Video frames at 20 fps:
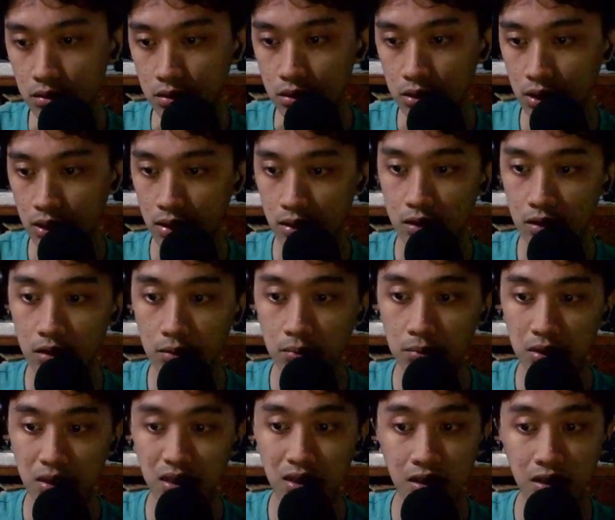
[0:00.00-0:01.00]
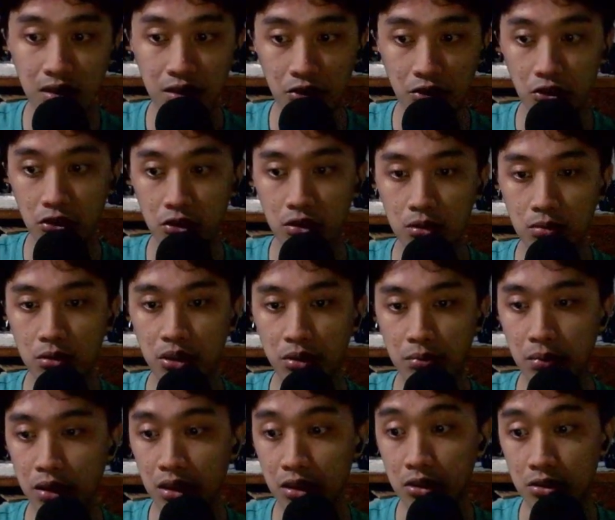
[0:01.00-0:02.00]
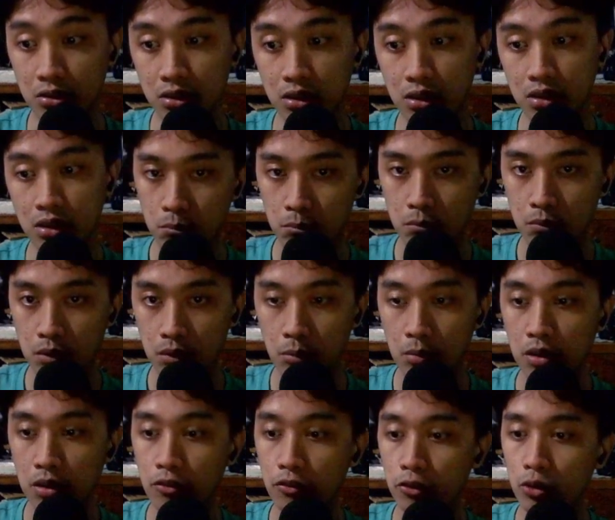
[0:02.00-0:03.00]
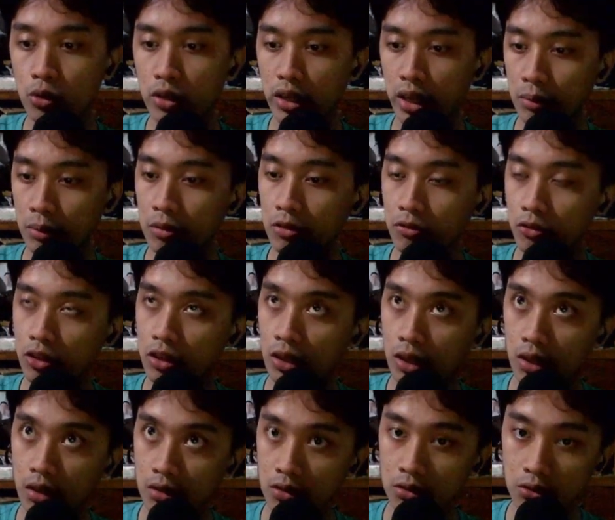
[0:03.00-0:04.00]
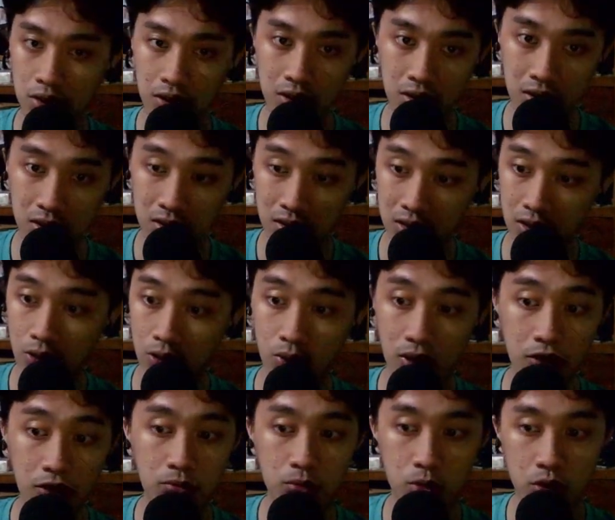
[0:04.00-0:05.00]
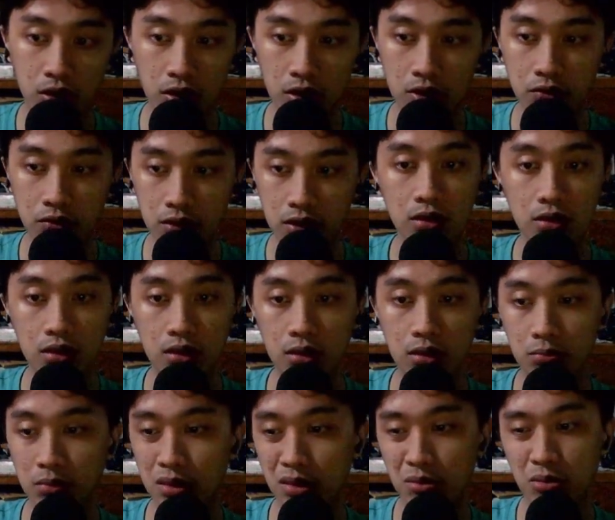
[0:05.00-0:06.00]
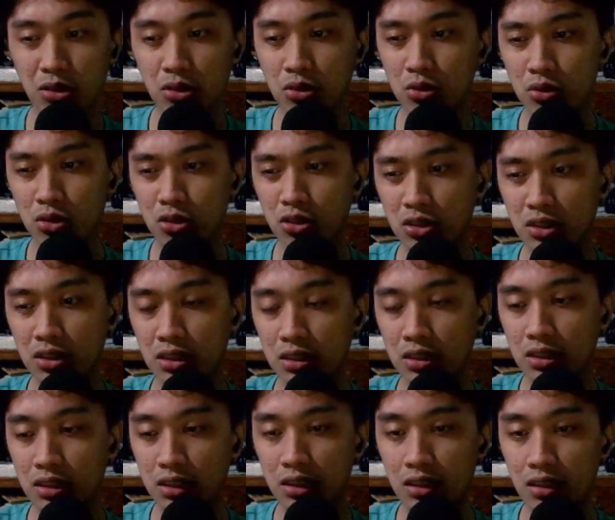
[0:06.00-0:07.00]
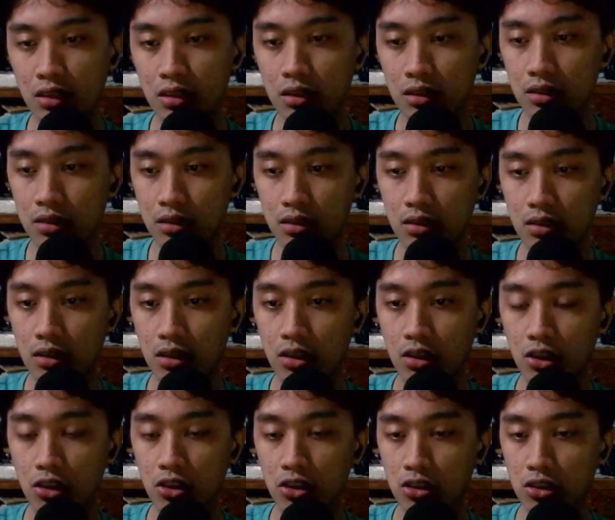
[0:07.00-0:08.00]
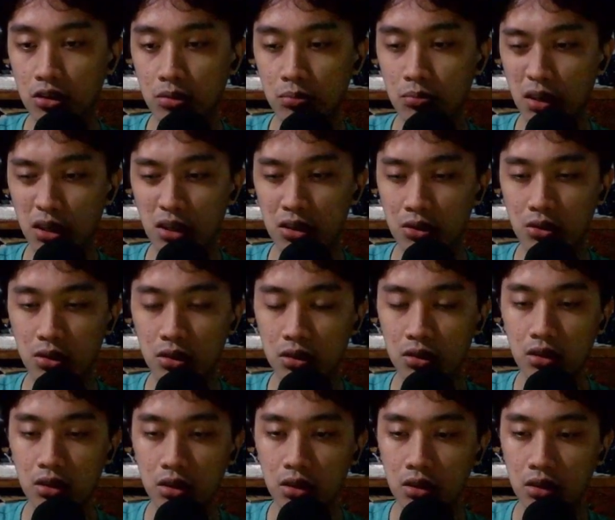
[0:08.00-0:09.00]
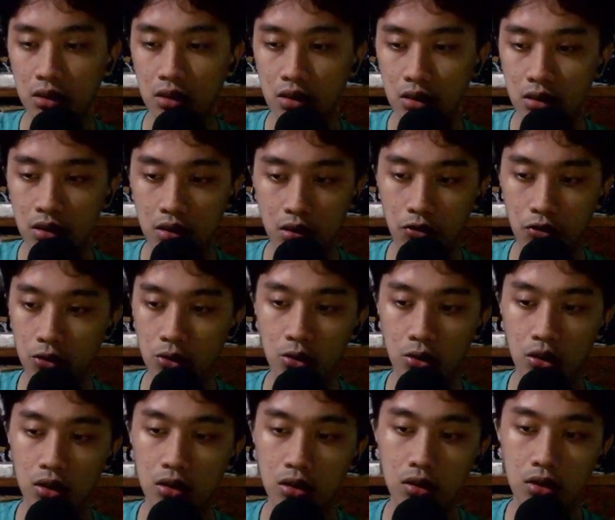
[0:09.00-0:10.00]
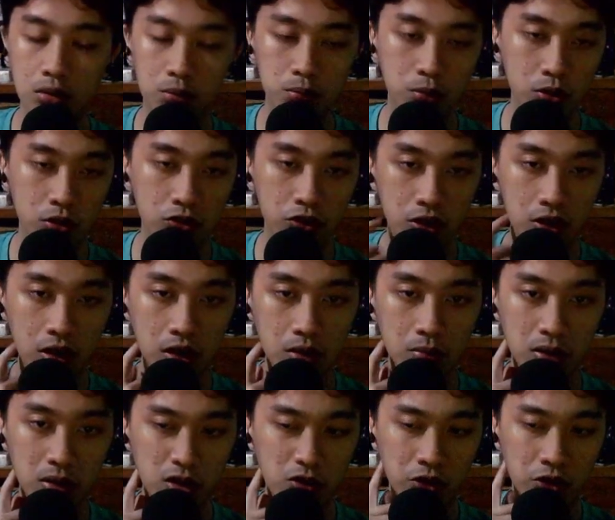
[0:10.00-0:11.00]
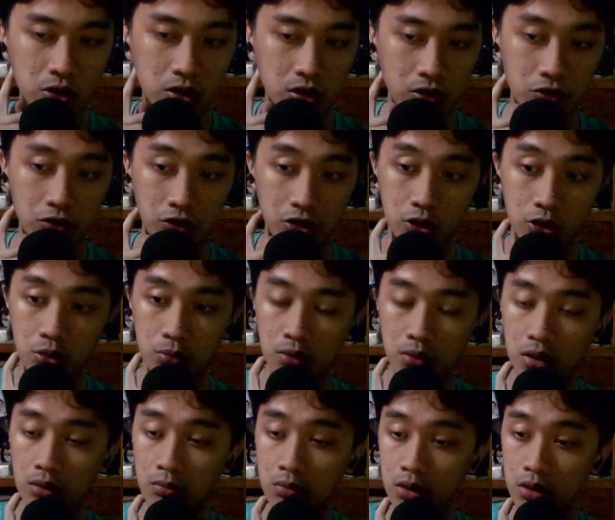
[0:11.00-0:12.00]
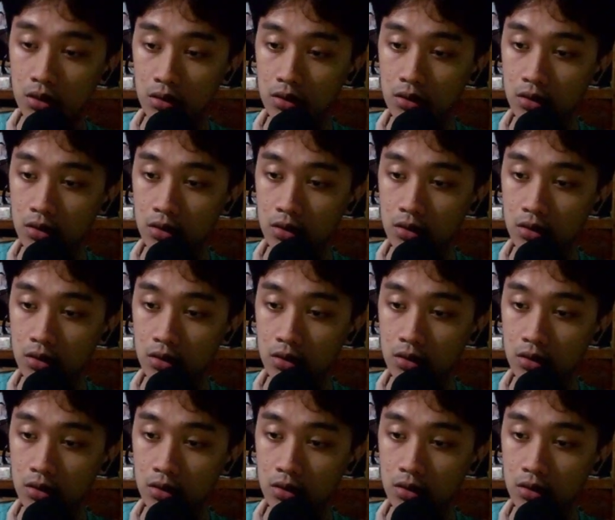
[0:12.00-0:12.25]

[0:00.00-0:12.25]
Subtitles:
end up needing a third bakery. But if you're aiming for a higher rate, let's say you have more NFTs, then maybe you're gonna need a third bakery if you are gonna push for that. But if you're a free-to-play player,